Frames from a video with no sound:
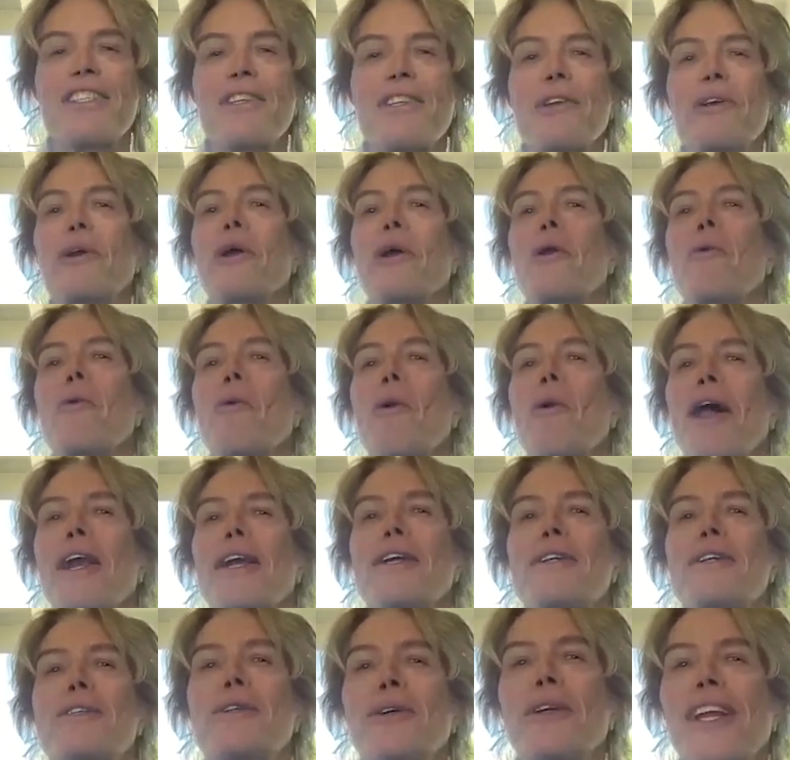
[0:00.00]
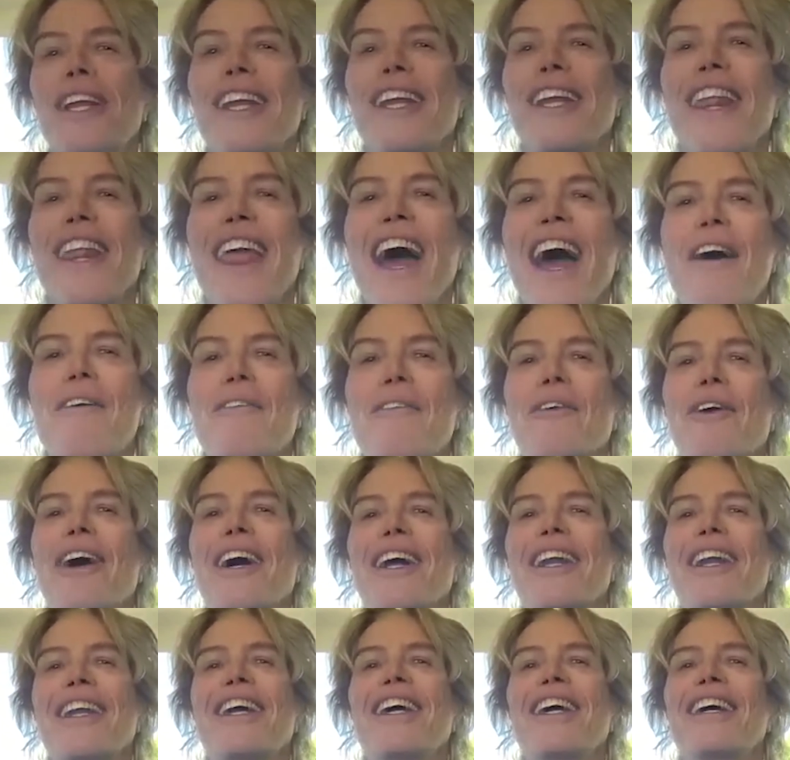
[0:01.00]
So you're going to want to tune into that
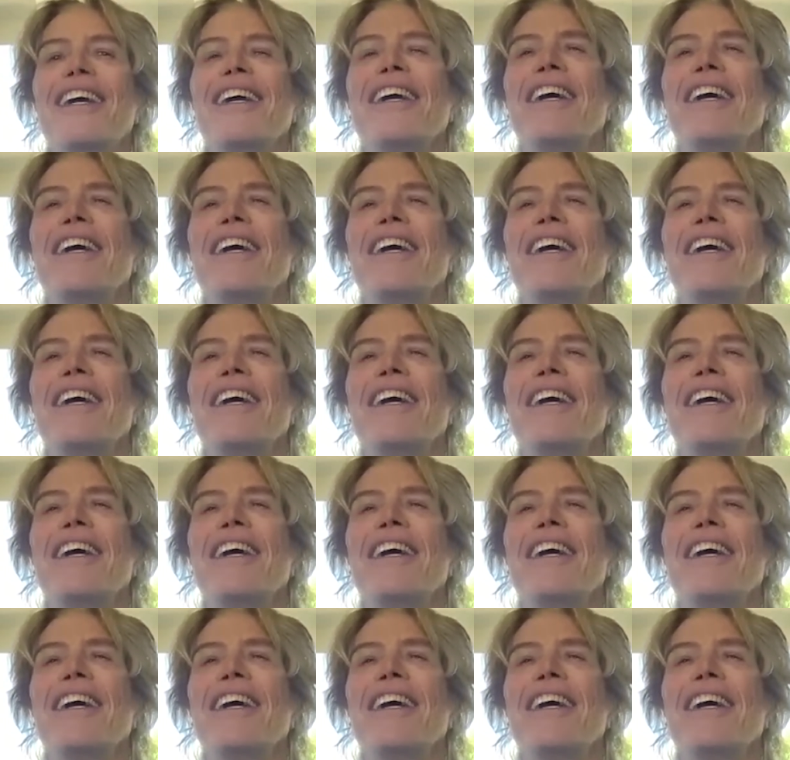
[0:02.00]
one.